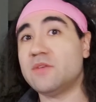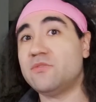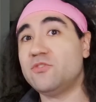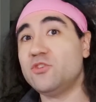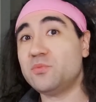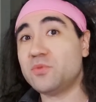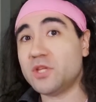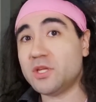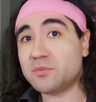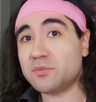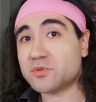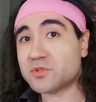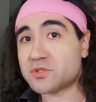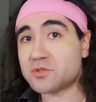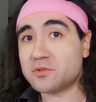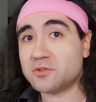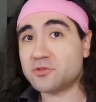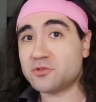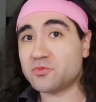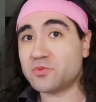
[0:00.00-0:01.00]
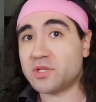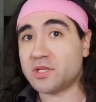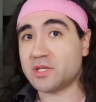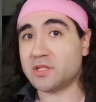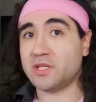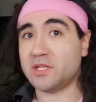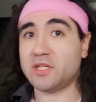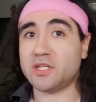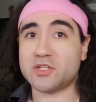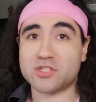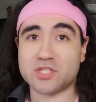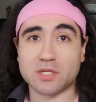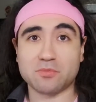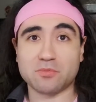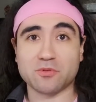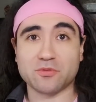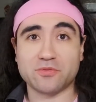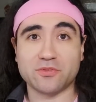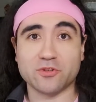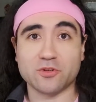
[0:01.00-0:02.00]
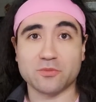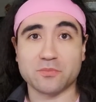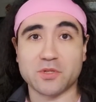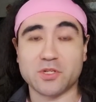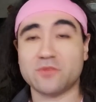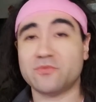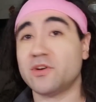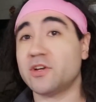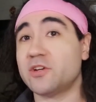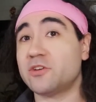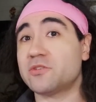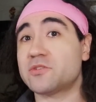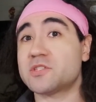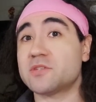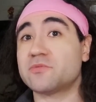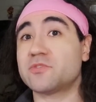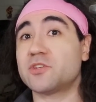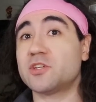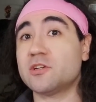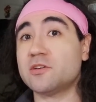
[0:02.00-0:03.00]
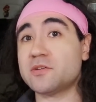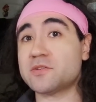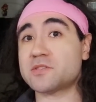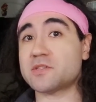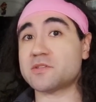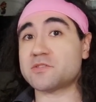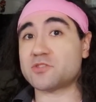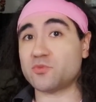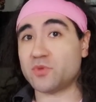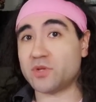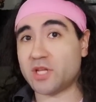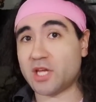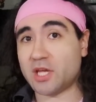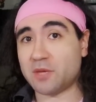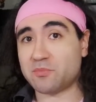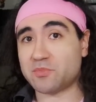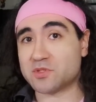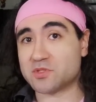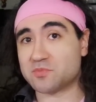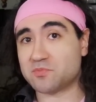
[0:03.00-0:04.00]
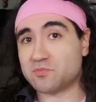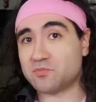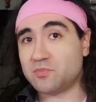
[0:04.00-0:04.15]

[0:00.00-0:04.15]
If you play Persona 3 in any shape or form and you find yourself curious as to what happens